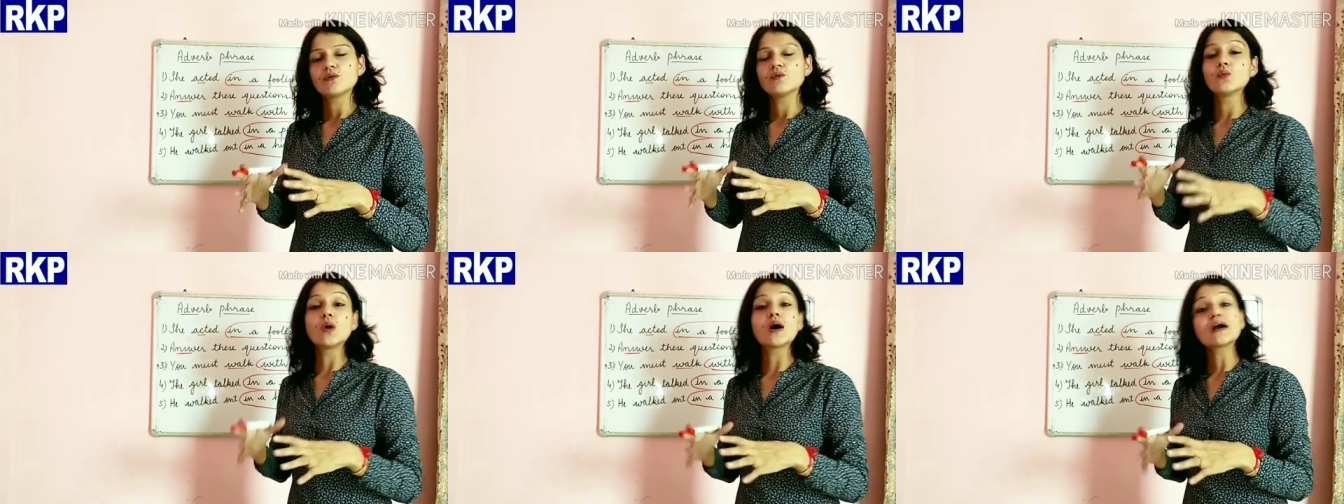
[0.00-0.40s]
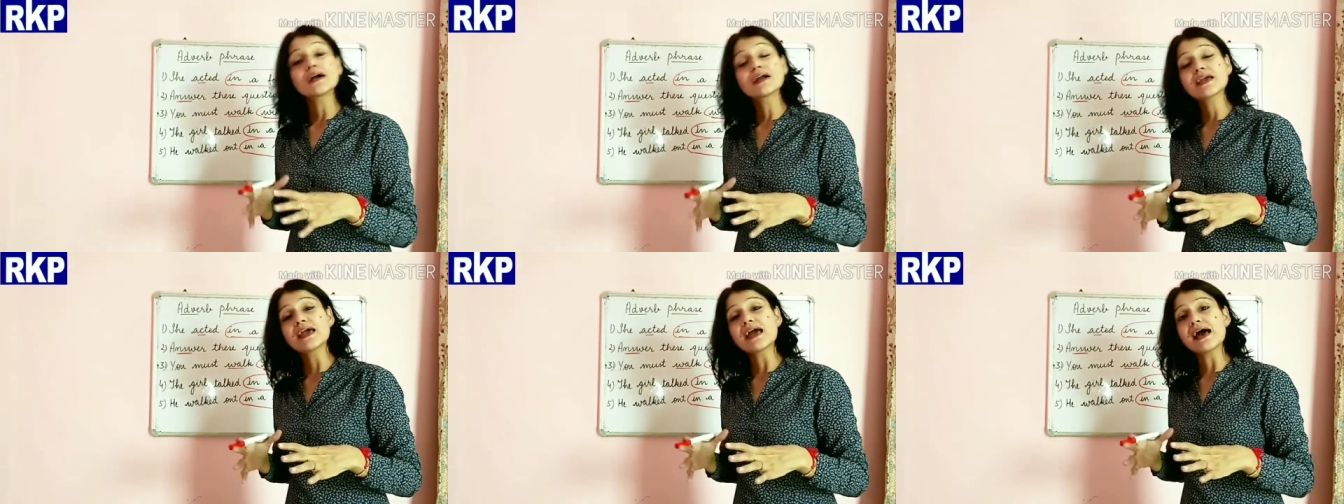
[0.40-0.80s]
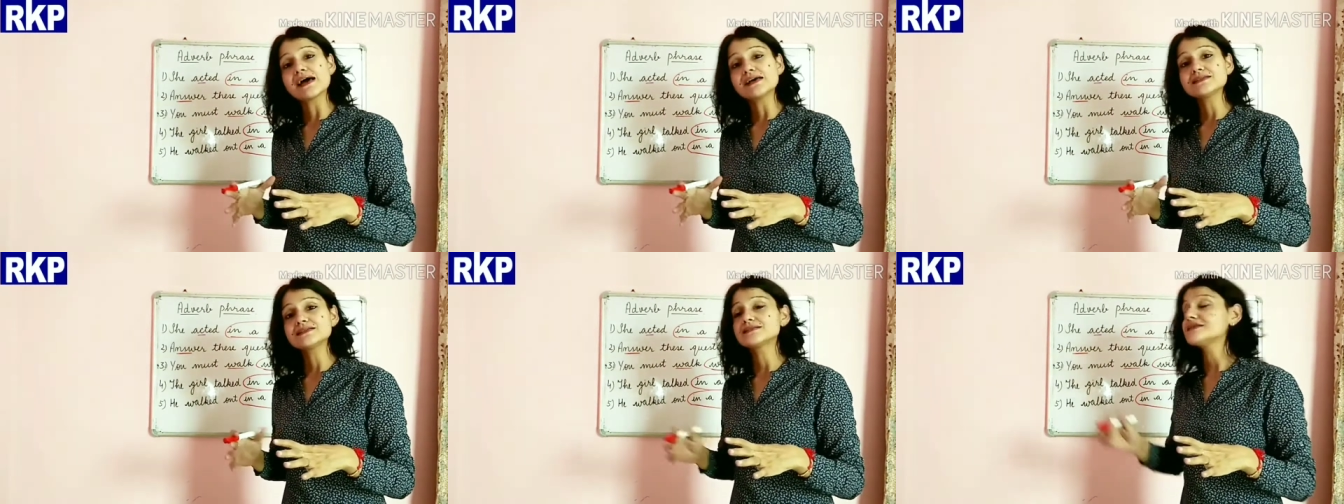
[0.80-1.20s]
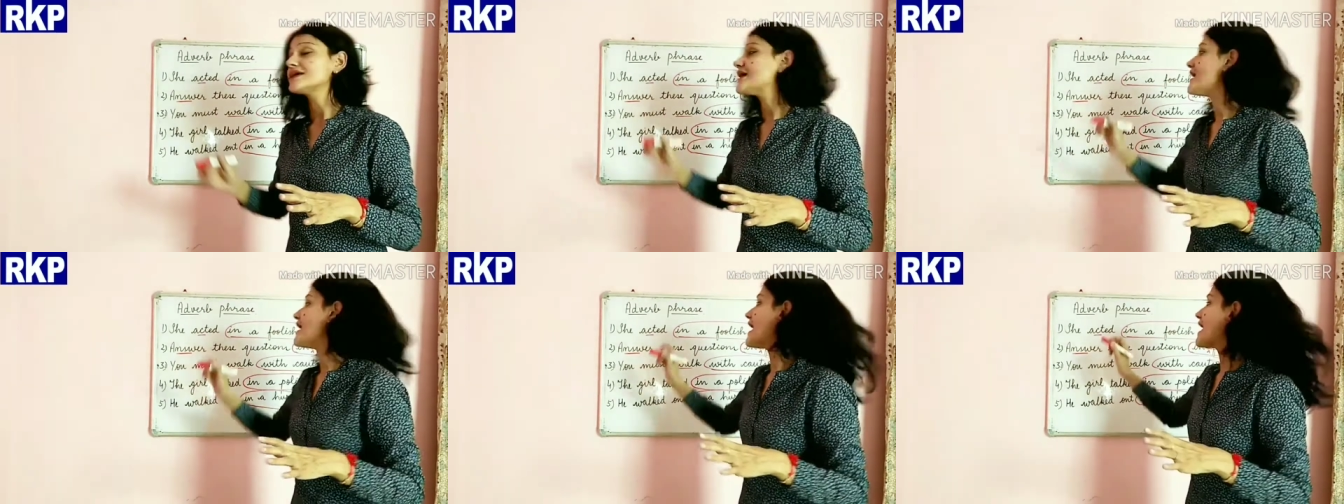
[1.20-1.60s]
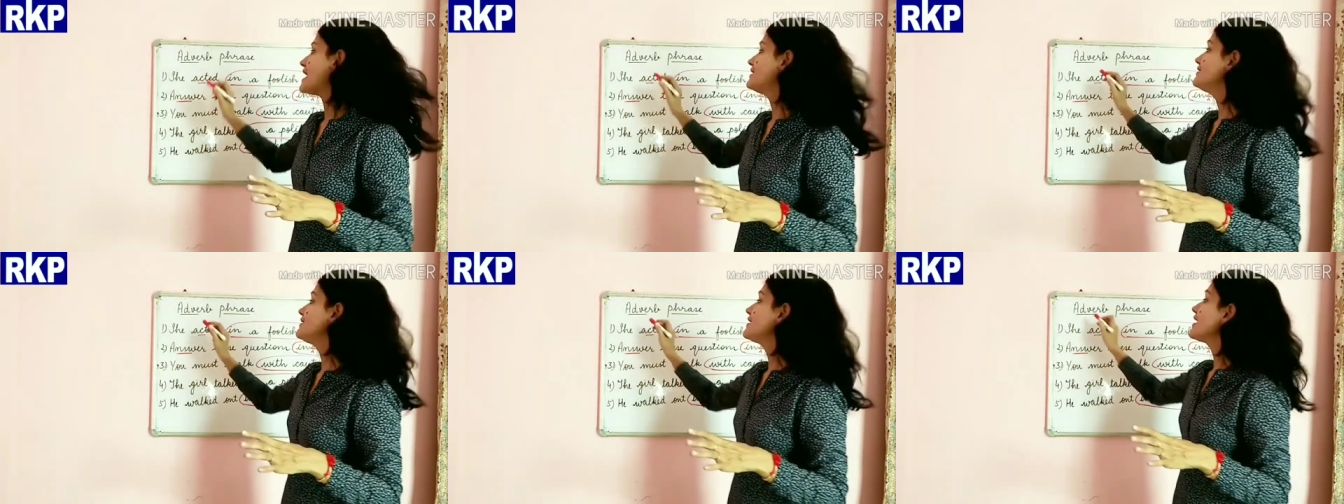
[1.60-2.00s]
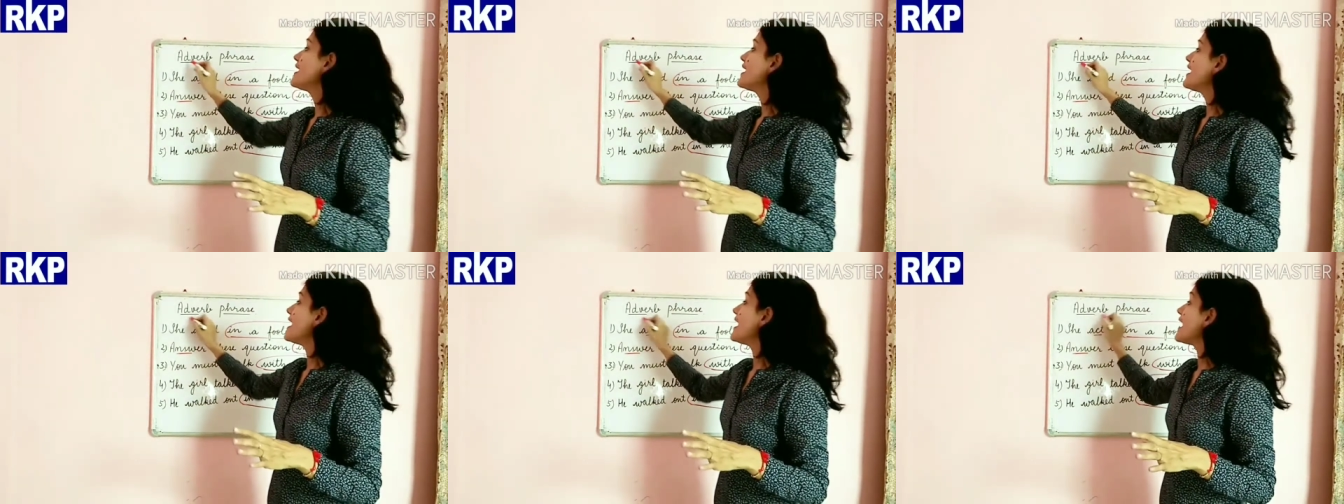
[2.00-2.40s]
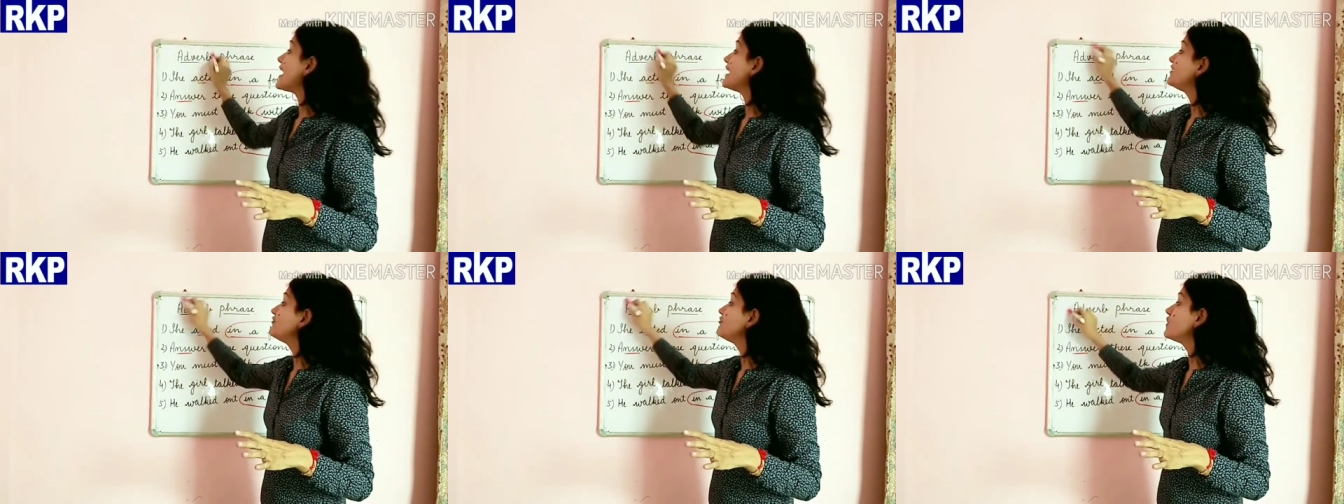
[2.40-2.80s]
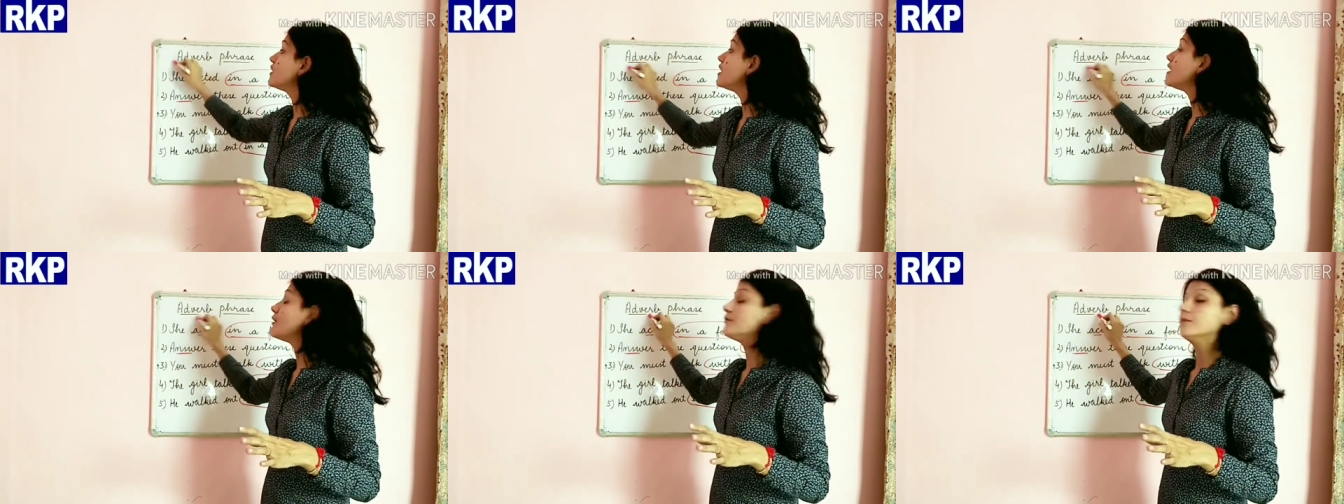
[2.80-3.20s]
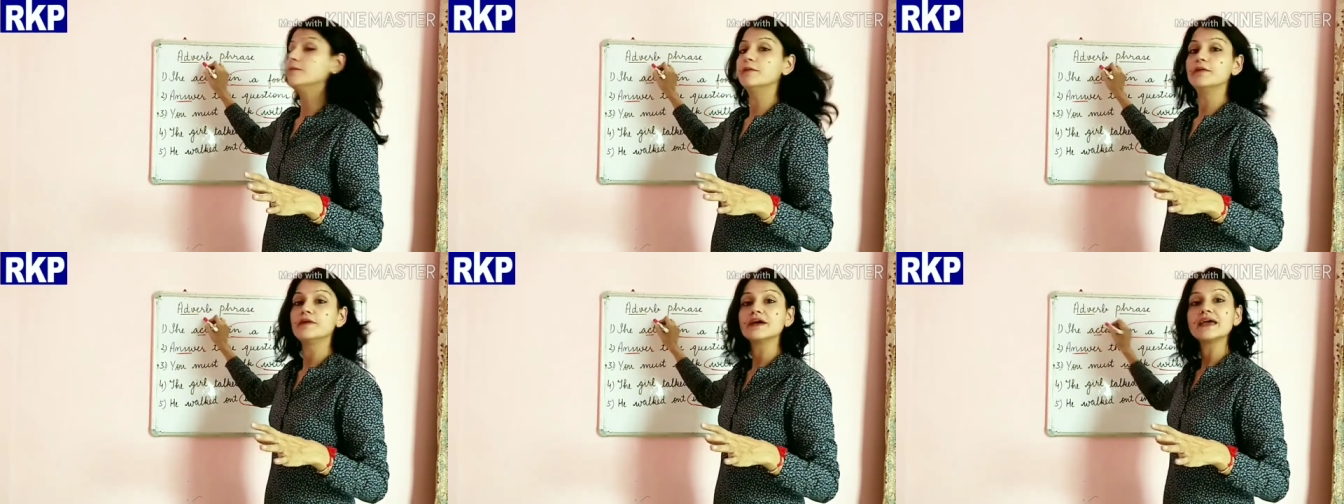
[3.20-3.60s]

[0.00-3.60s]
work as an adverb